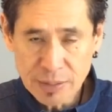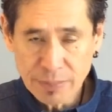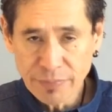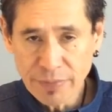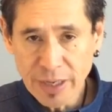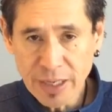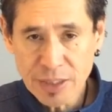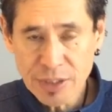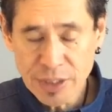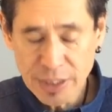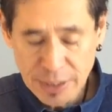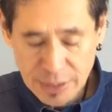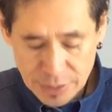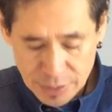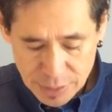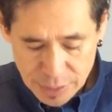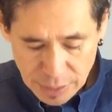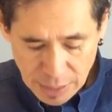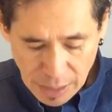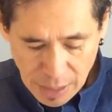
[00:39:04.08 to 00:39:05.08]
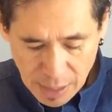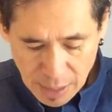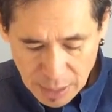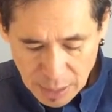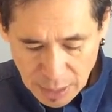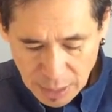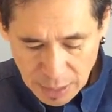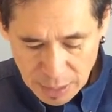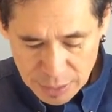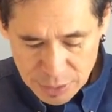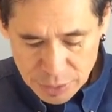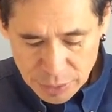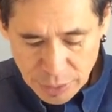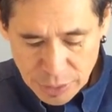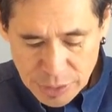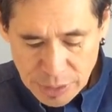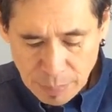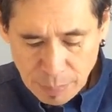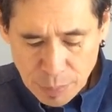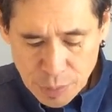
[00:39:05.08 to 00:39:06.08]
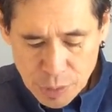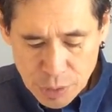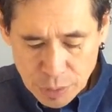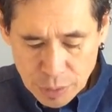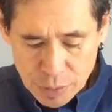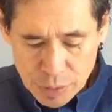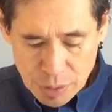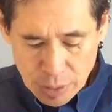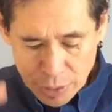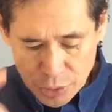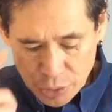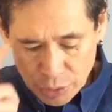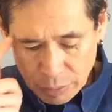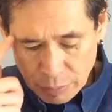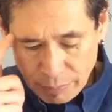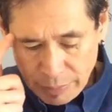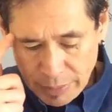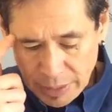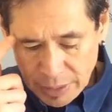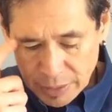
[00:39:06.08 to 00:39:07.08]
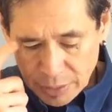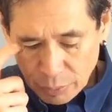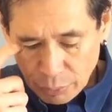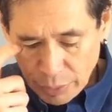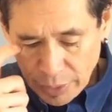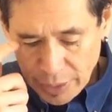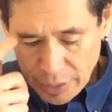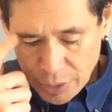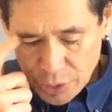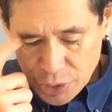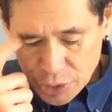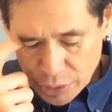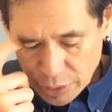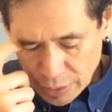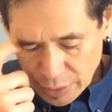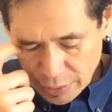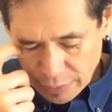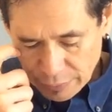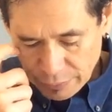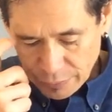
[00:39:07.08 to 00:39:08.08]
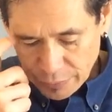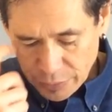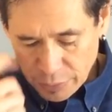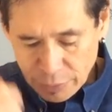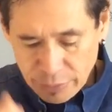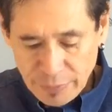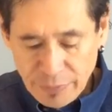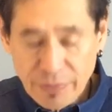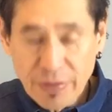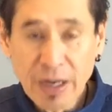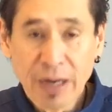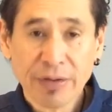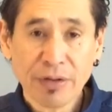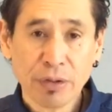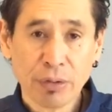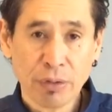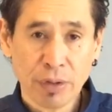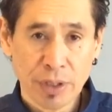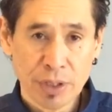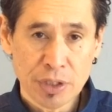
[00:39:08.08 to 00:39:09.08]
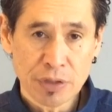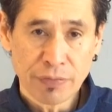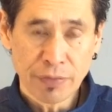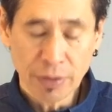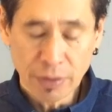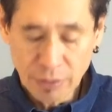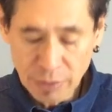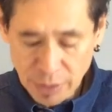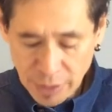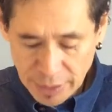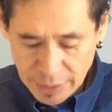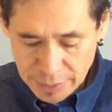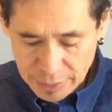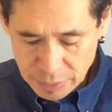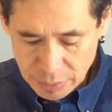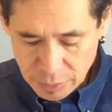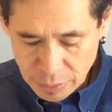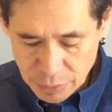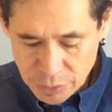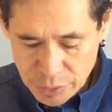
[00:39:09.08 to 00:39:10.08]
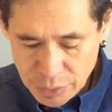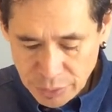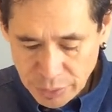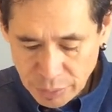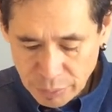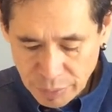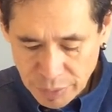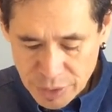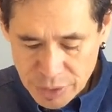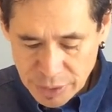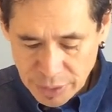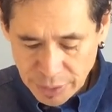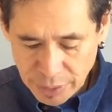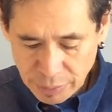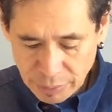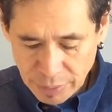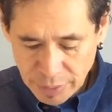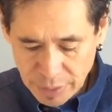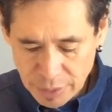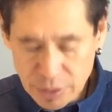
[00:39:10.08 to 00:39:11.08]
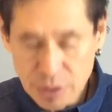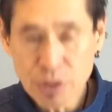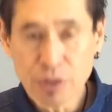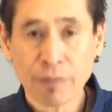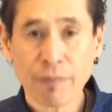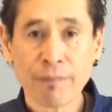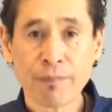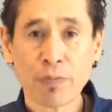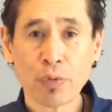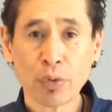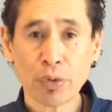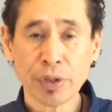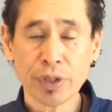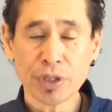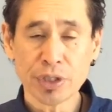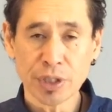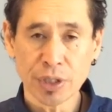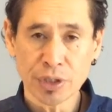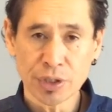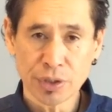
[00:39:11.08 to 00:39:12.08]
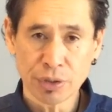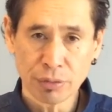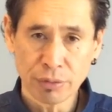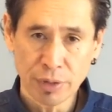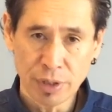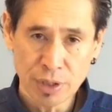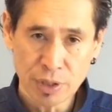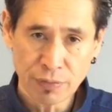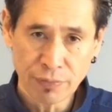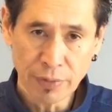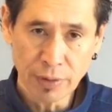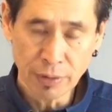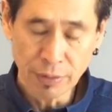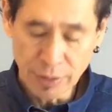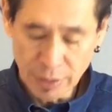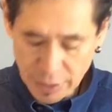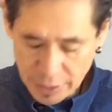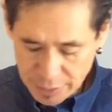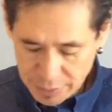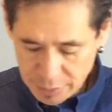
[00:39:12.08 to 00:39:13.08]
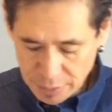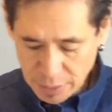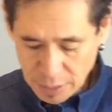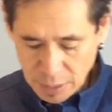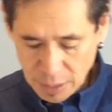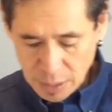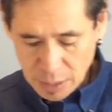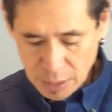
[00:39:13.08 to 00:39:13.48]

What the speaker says: some vaccines. So the temperatures should be in the range of 35 degrees Fahrenheit or 2 degrees centigrade to 46 degrees Fahrenheit